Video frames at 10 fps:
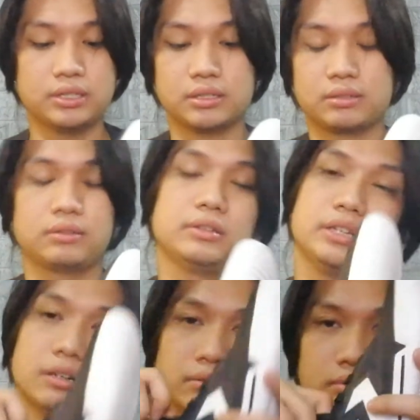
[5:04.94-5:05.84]
just
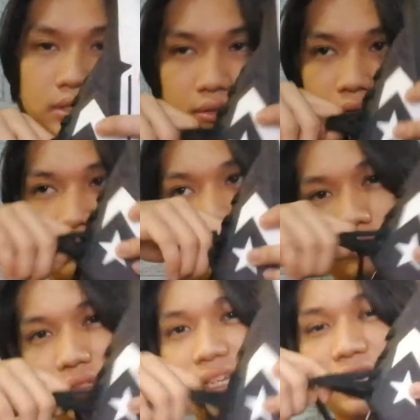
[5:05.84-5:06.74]

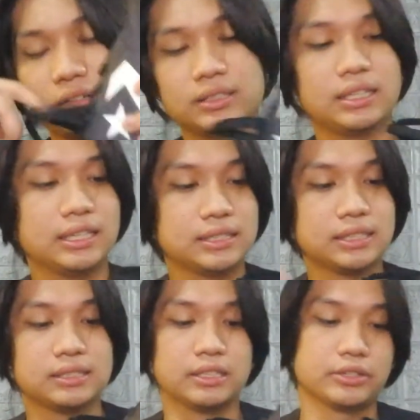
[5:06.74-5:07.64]
yank on the
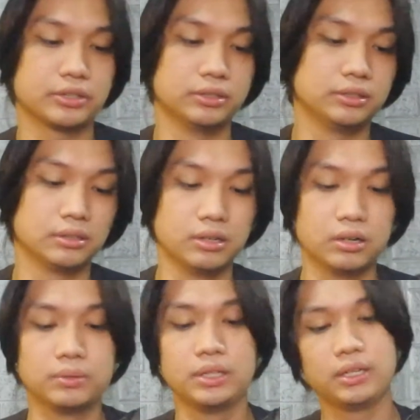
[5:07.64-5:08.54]
laces and you're good to
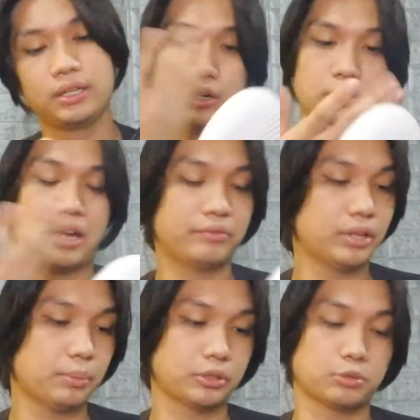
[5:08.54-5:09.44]
go. I don't have
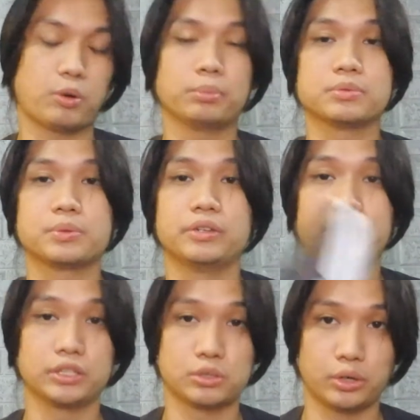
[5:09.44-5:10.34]
that much problems with the
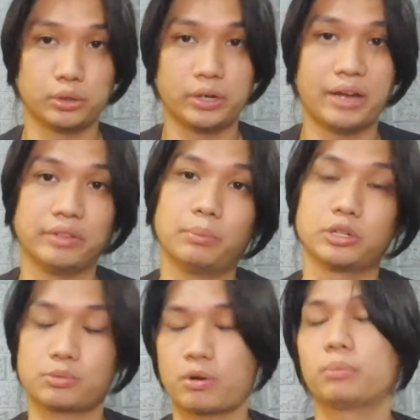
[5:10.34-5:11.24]
fit, so I don't have that
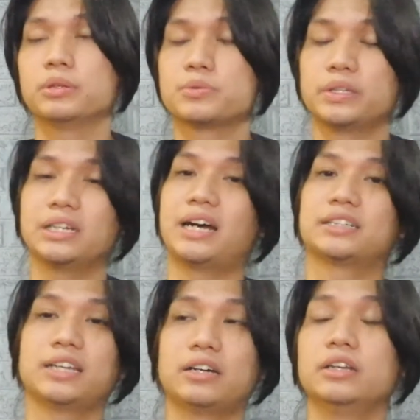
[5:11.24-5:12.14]
much problems with the
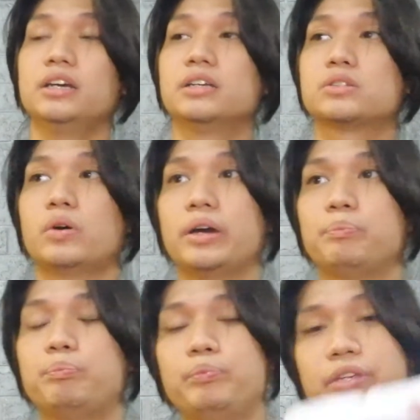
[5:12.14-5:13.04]
lockdown. So I
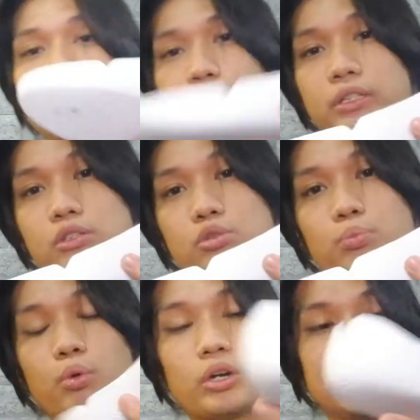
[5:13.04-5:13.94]
did put the
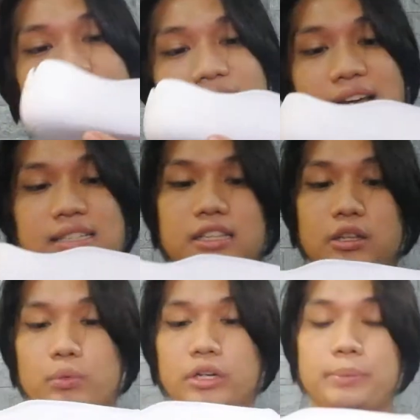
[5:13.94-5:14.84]
support as the last thing
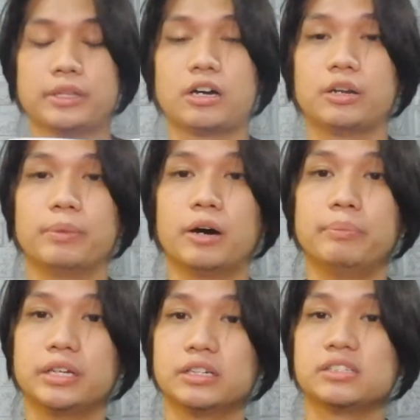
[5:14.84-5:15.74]
that we're going to be talking about,
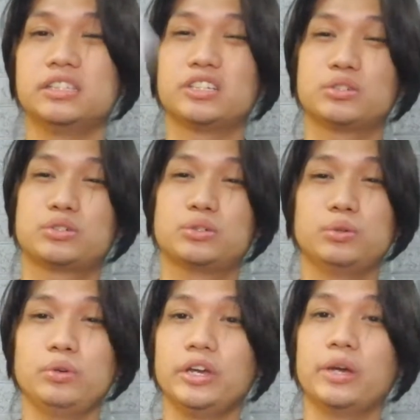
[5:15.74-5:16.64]
because this
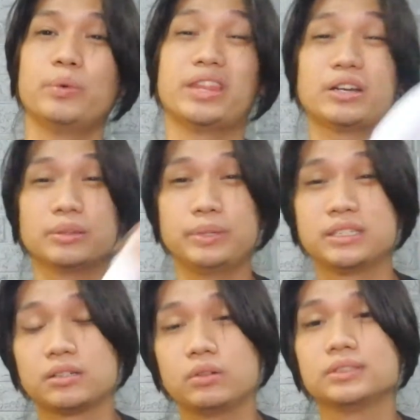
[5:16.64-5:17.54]
shoe without the
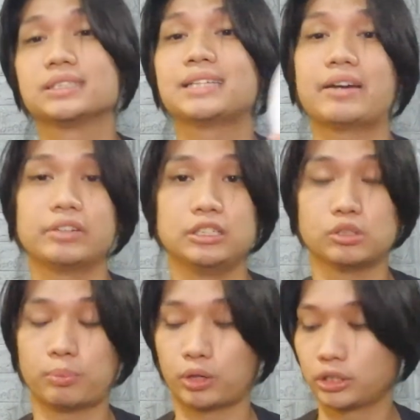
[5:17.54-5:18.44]
midsole doesn't have any
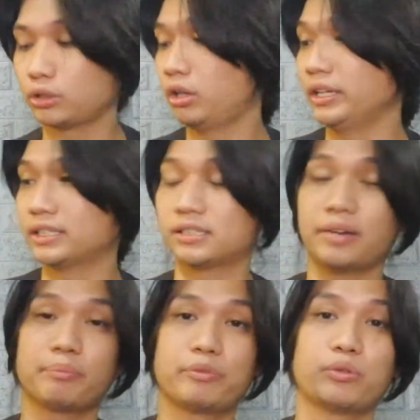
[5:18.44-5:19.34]
support at all
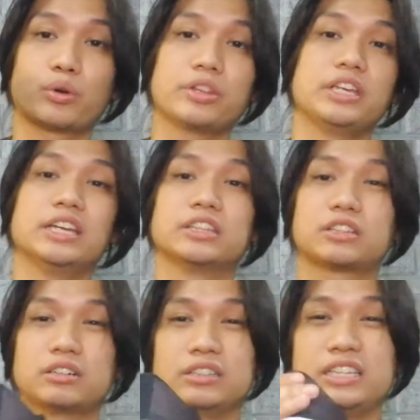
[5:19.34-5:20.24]
except for the
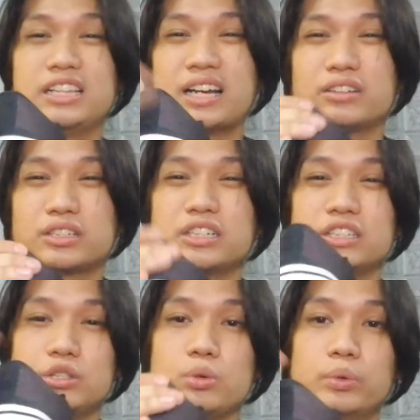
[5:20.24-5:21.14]
internal heel counter
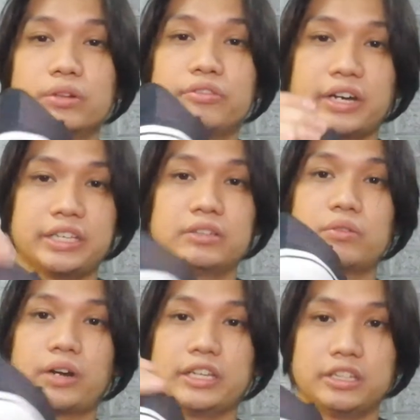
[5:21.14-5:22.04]
that you will find
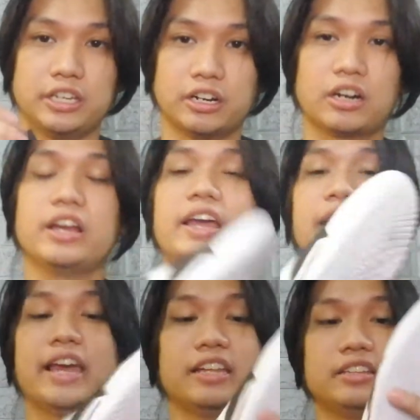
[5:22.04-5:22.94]
right here
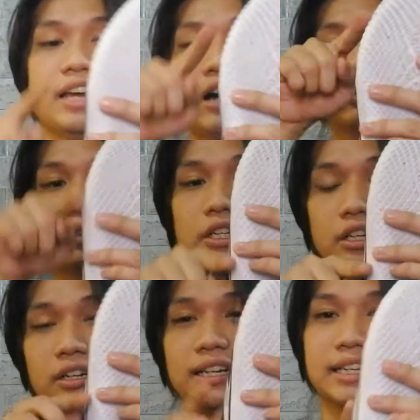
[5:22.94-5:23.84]
and the
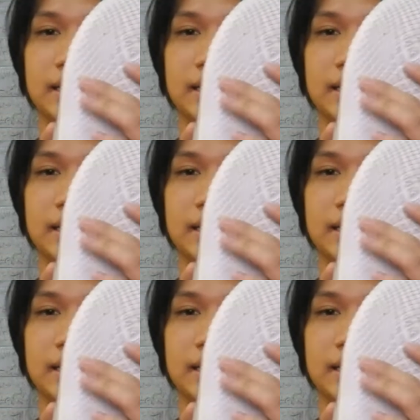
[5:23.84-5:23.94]
outrigger that